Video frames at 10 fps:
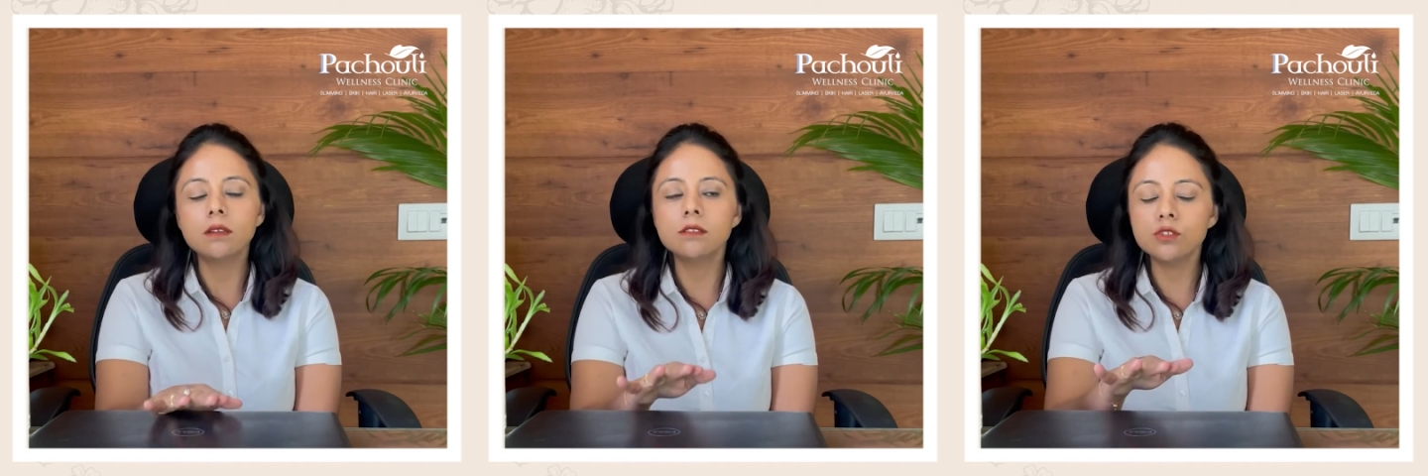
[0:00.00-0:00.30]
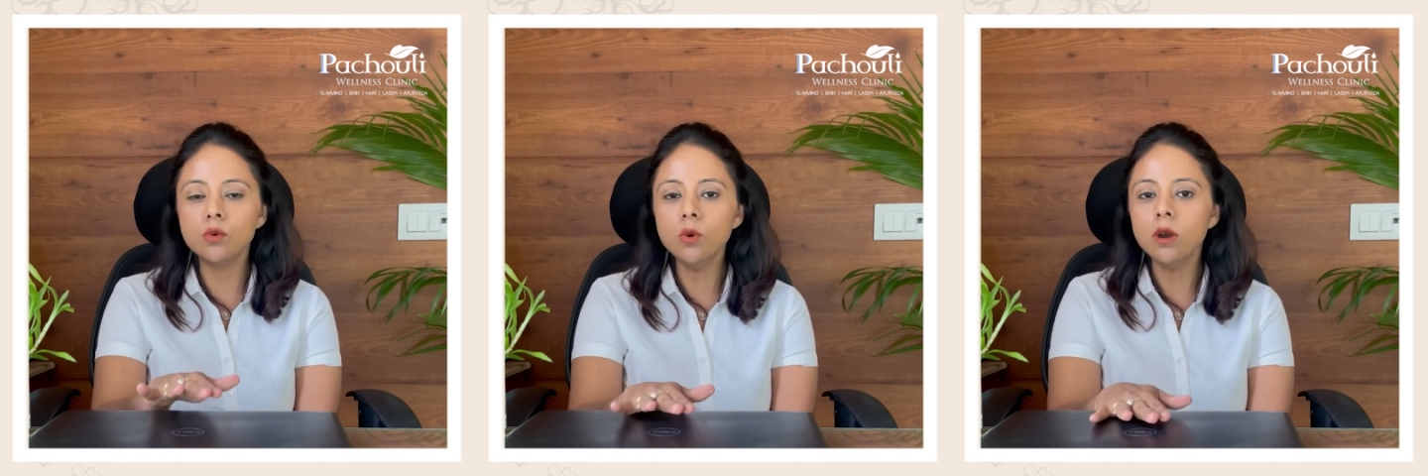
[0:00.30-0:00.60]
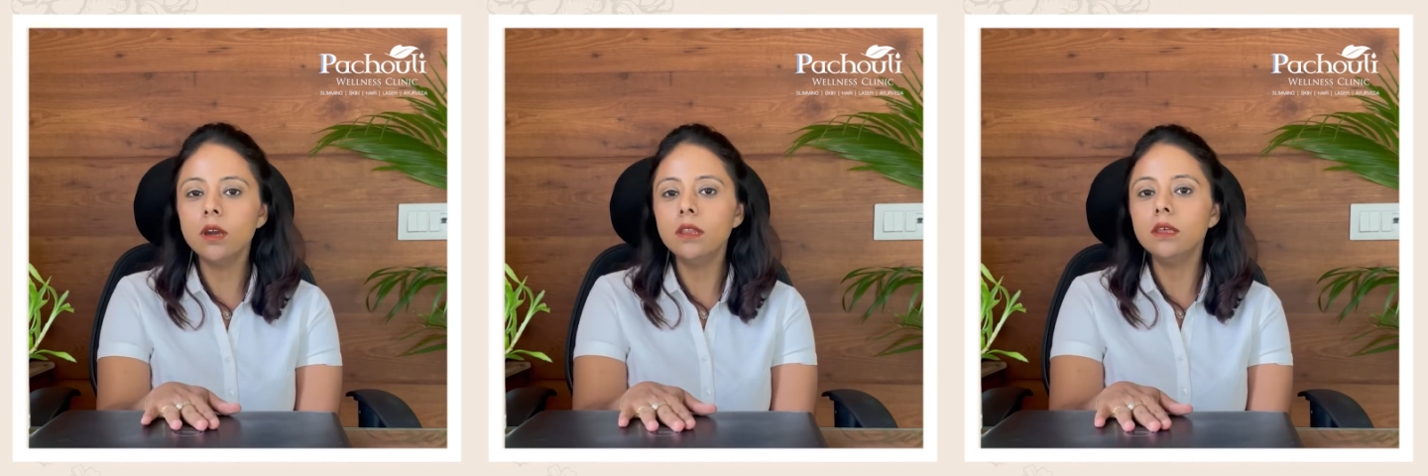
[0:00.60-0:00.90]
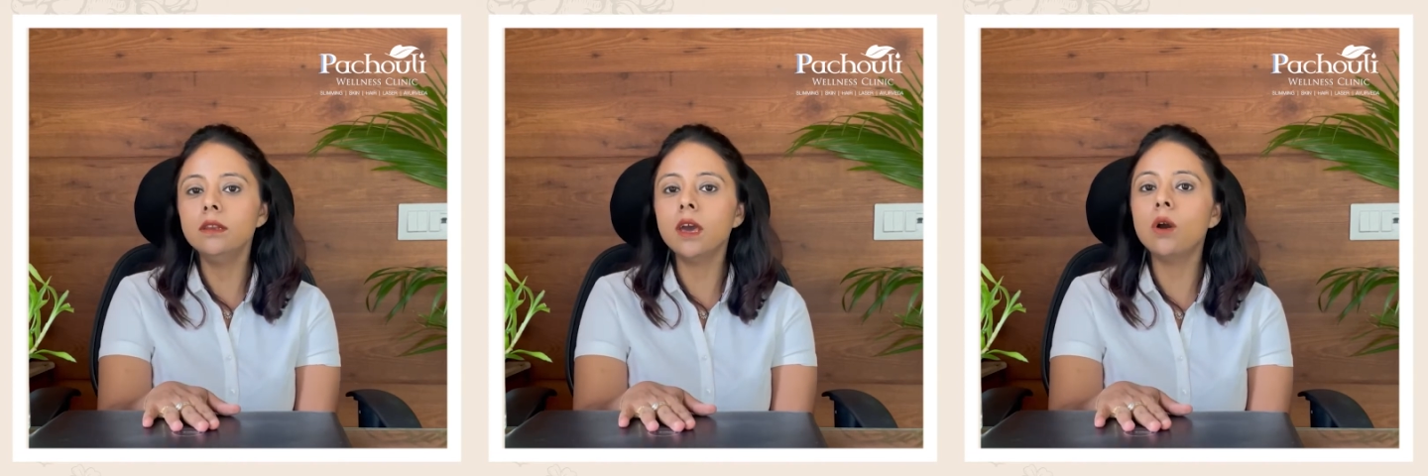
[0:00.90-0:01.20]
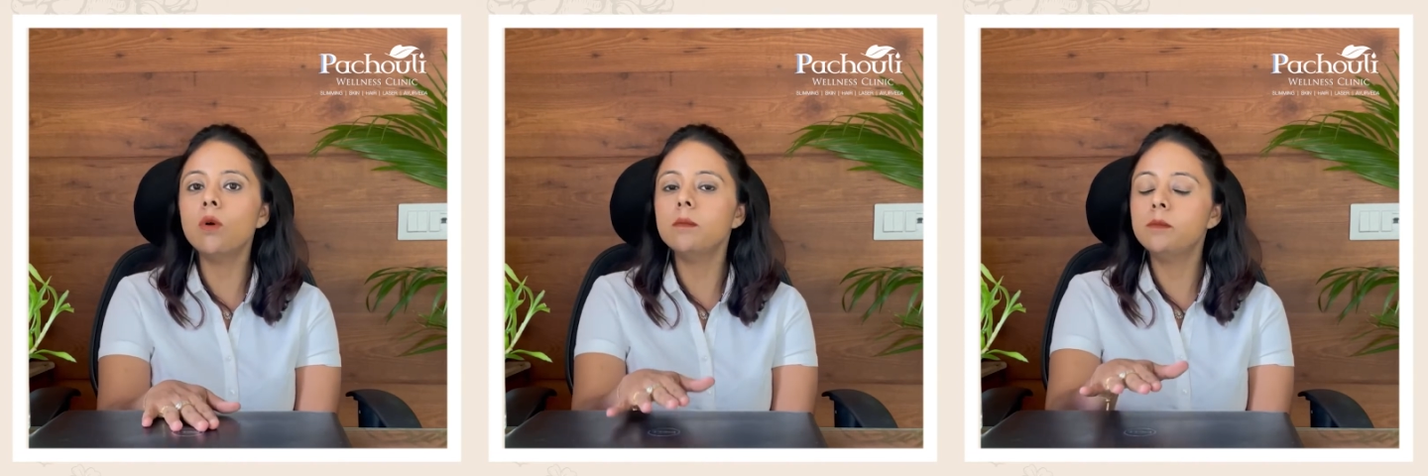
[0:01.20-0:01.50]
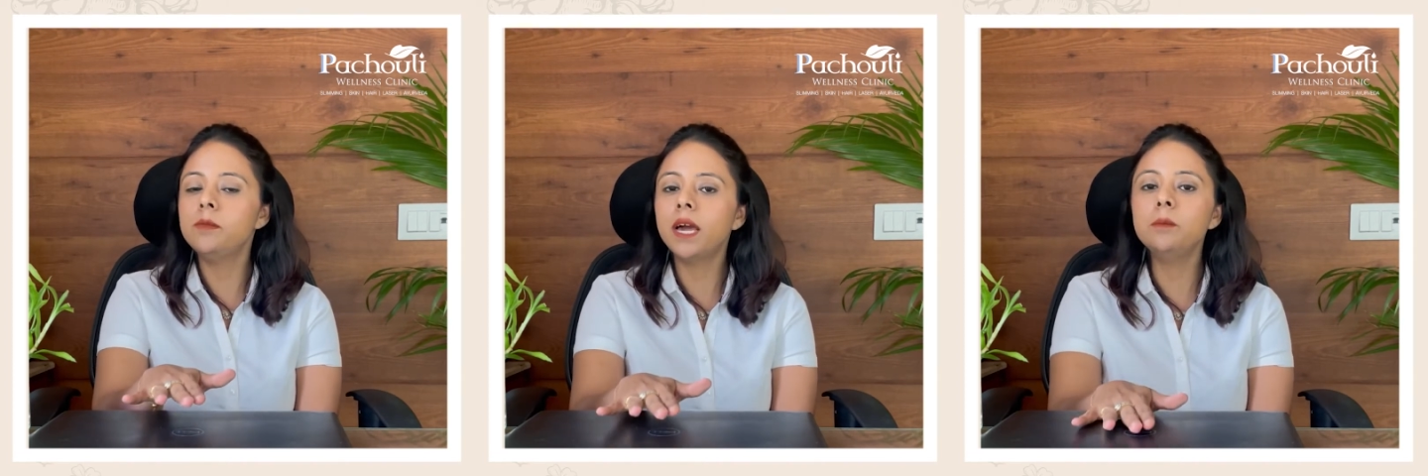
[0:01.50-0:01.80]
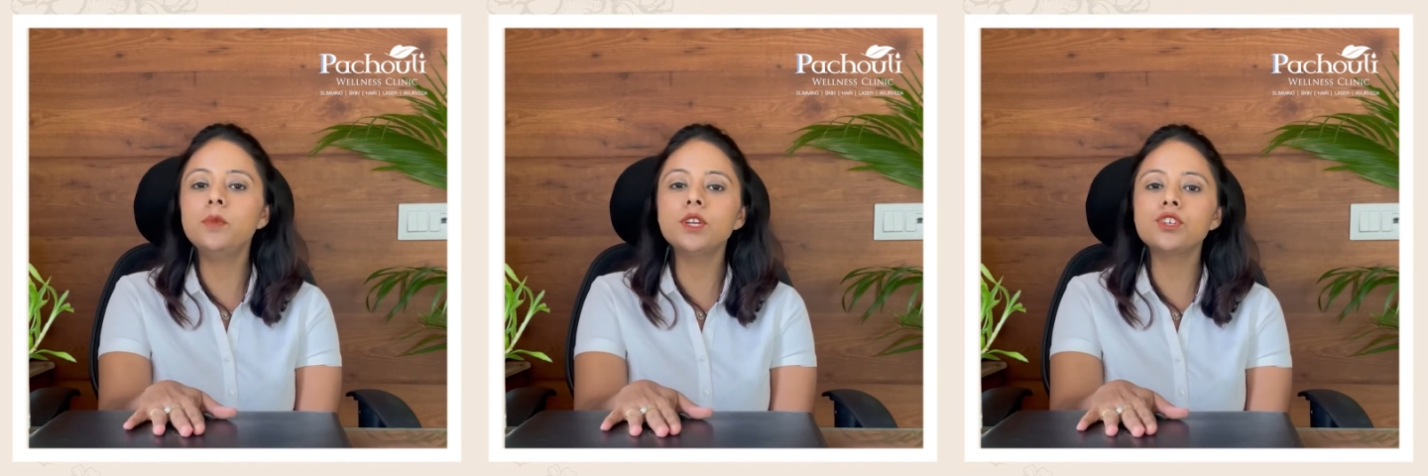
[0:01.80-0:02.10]
So now blood
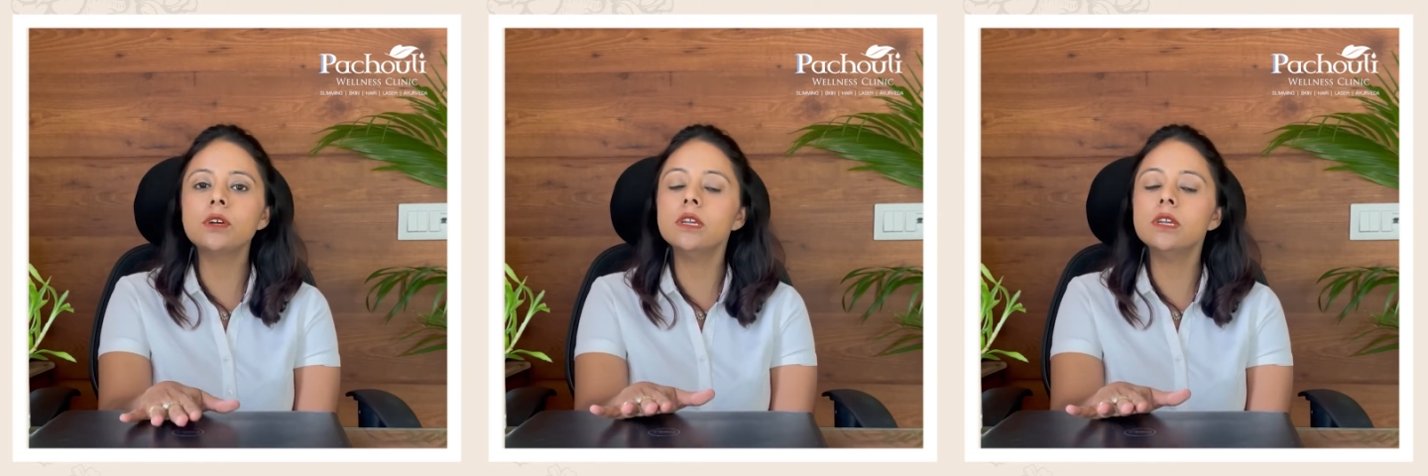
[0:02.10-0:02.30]
pressure